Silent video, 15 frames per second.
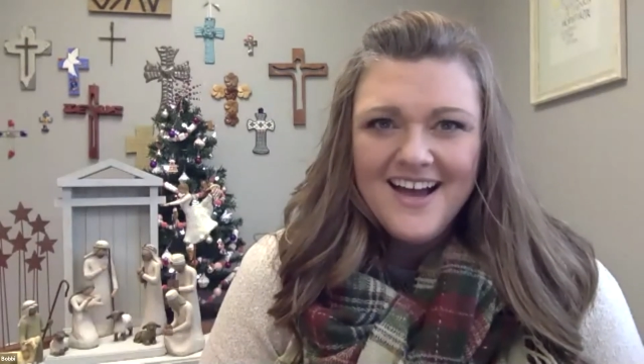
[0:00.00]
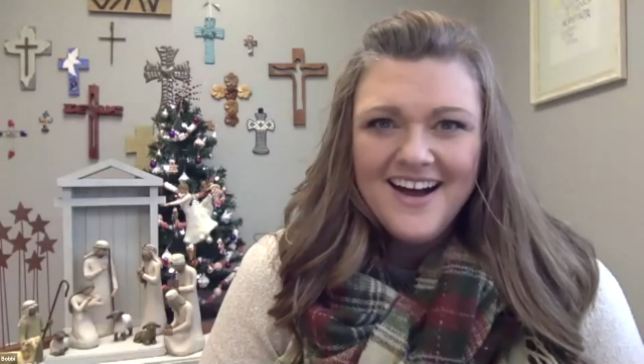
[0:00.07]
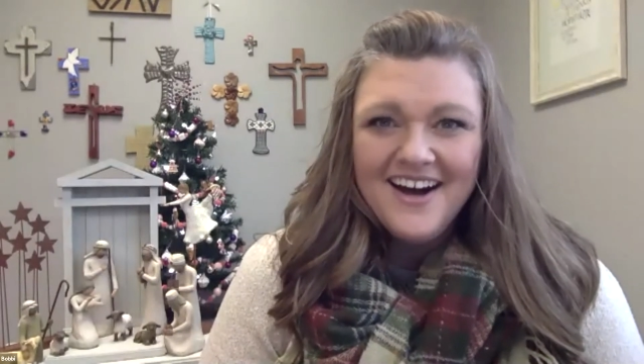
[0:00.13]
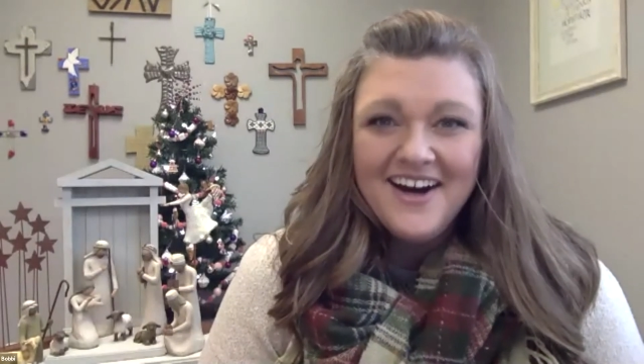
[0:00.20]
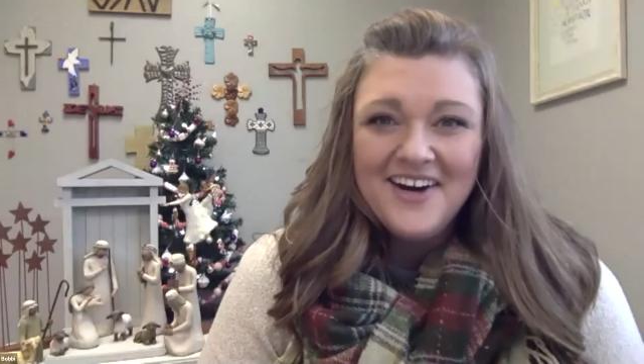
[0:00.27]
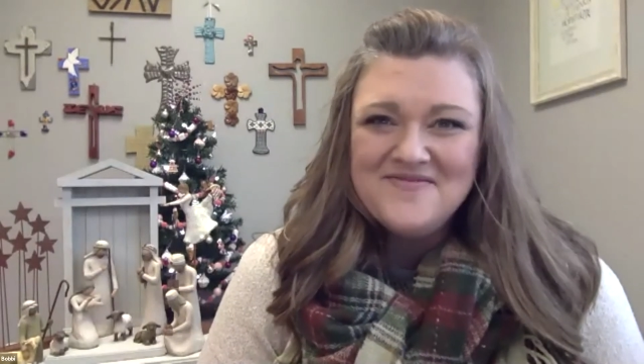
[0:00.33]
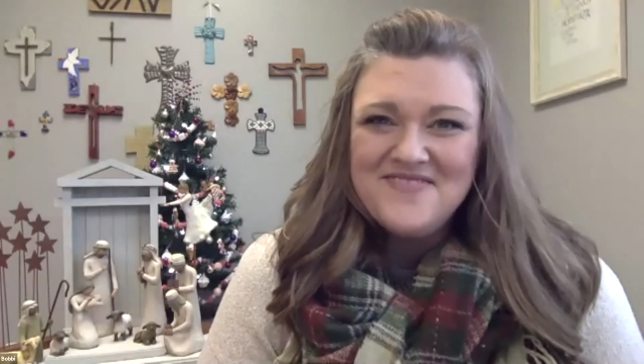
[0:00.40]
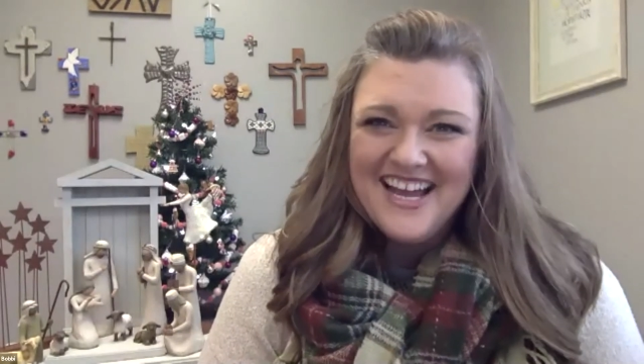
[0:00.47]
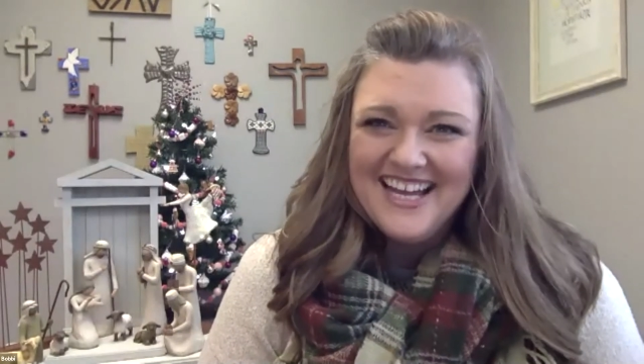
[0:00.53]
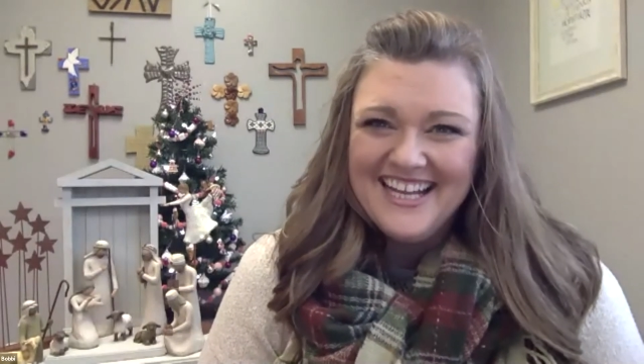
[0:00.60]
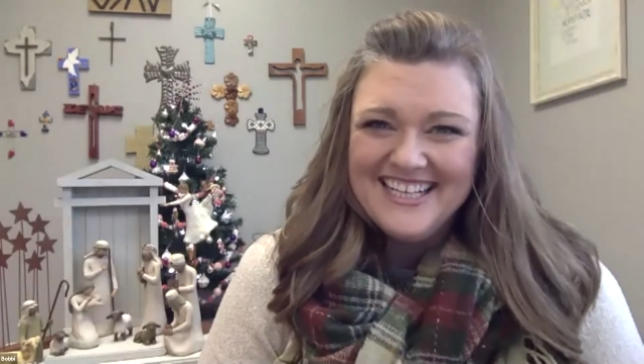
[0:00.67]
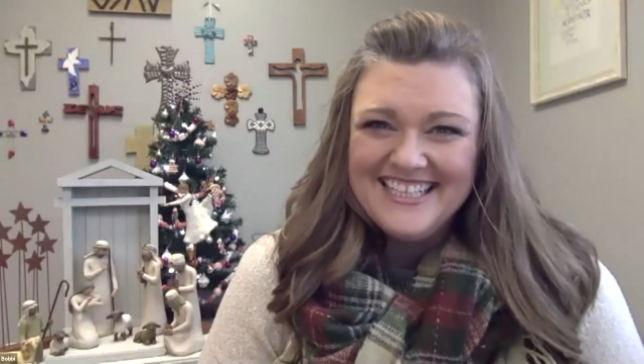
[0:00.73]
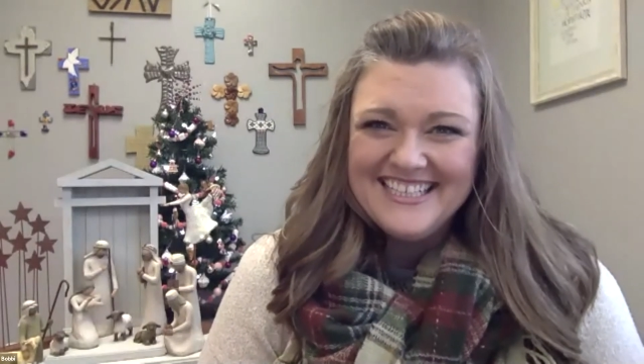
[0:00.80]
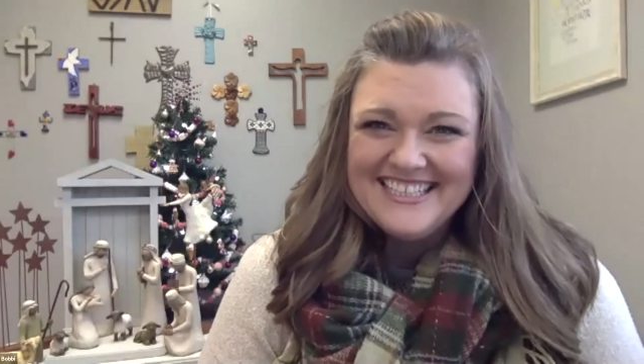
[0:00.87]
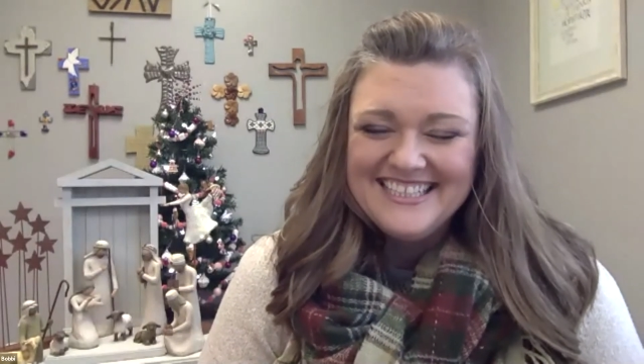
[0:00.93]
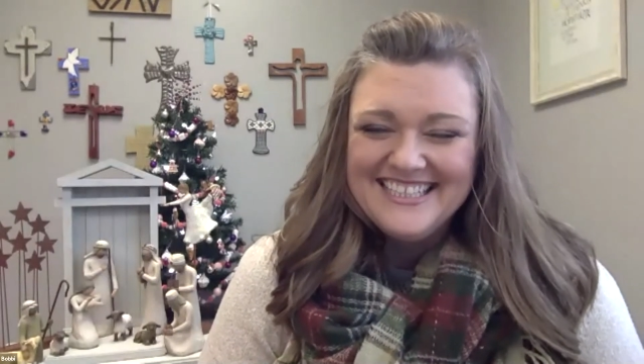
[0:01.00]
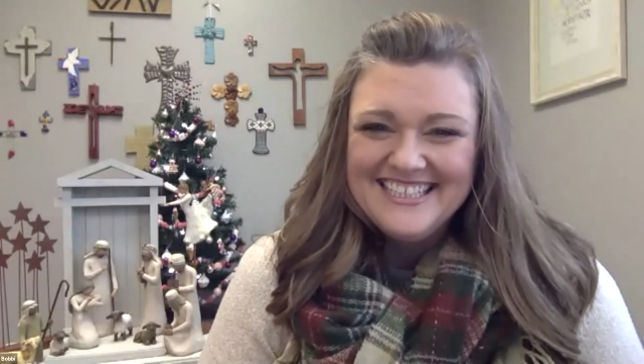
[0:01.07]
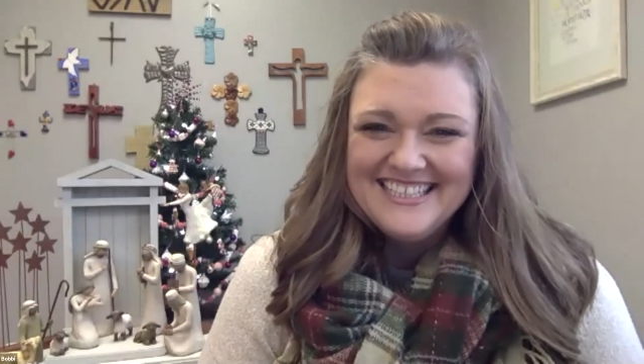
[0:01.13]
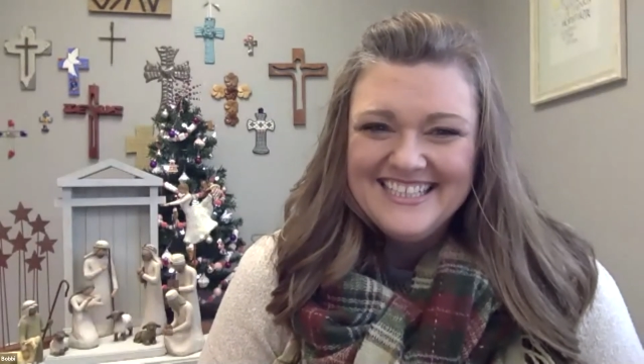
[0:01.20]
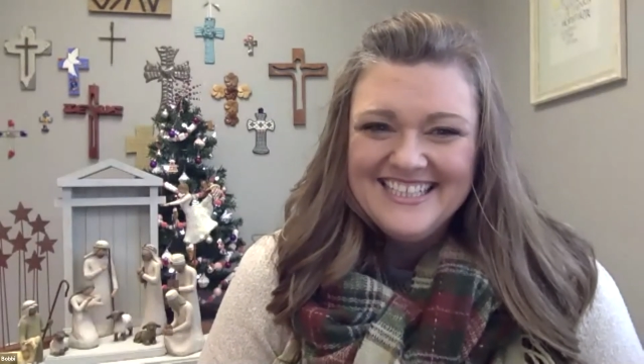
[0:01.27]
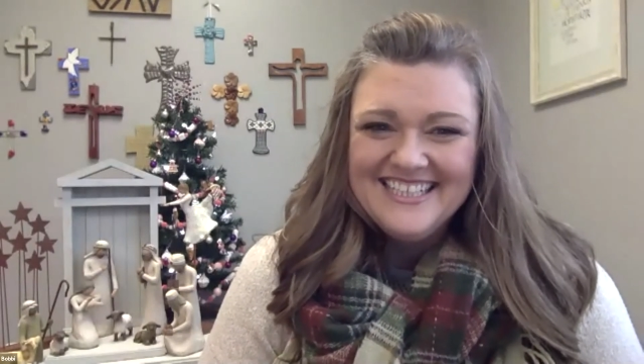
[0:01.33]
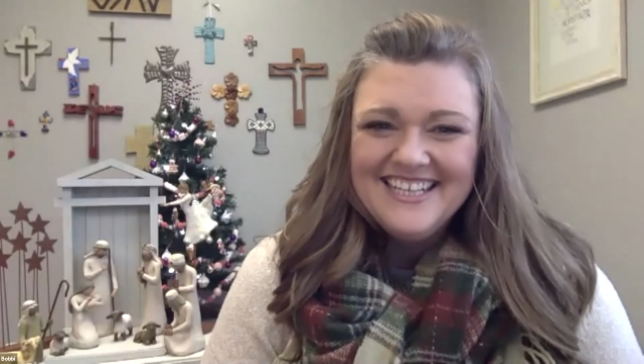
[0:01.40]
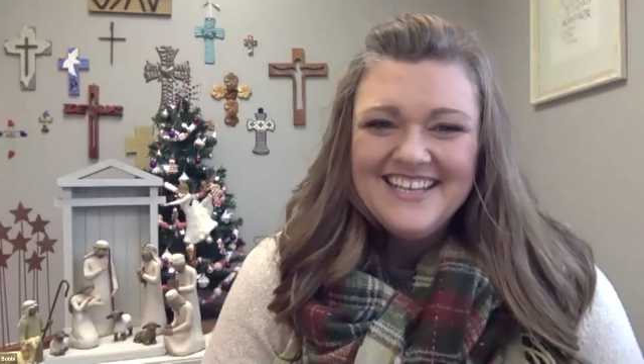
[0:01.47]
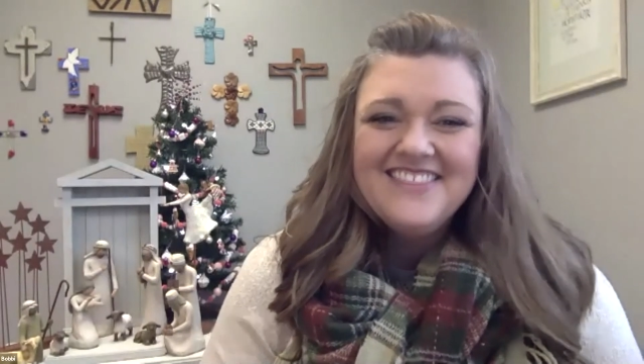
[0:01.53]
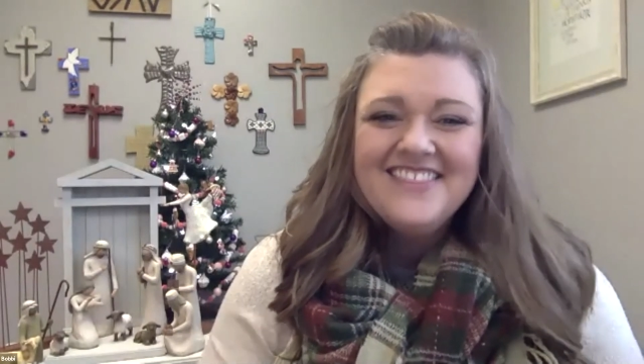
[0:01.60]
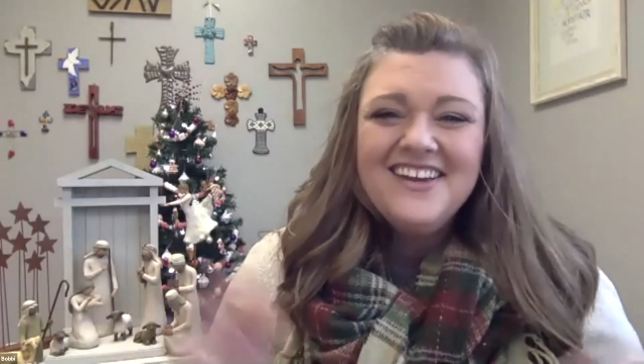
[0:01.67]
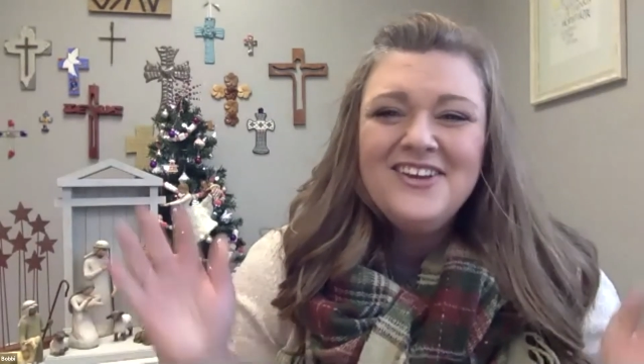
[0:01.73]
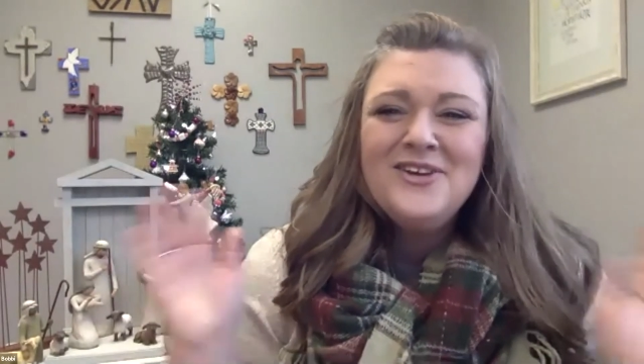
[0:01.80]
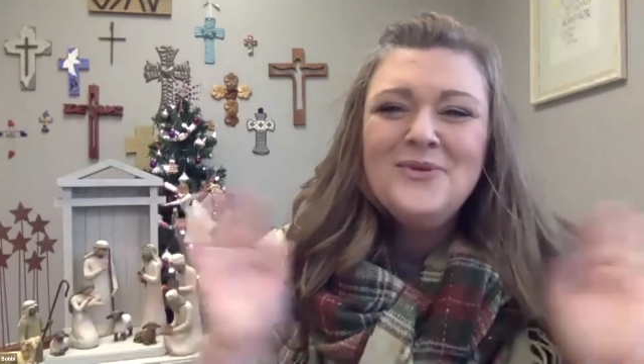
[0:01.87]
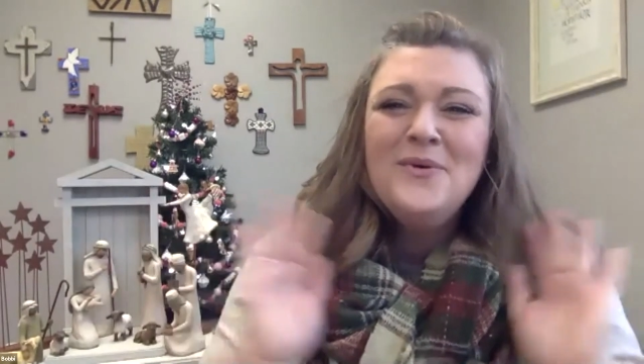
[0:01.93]
Amen.
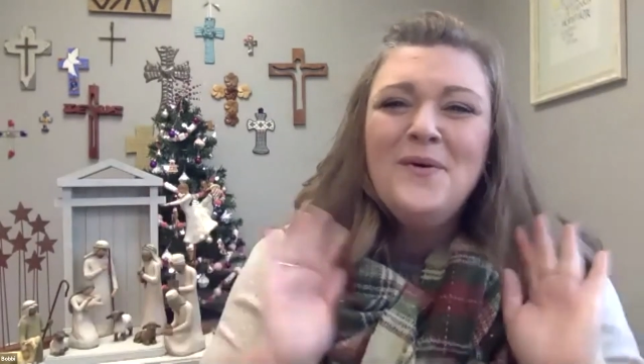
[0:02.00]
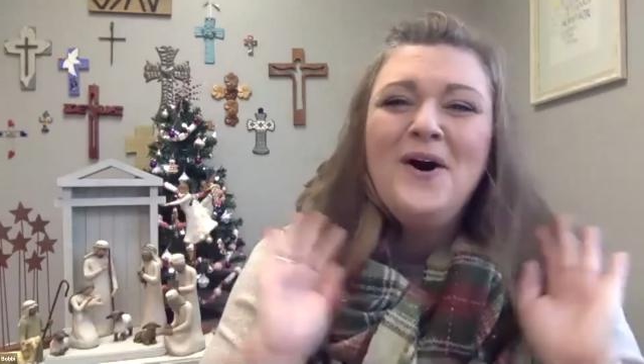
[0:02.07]
Thank you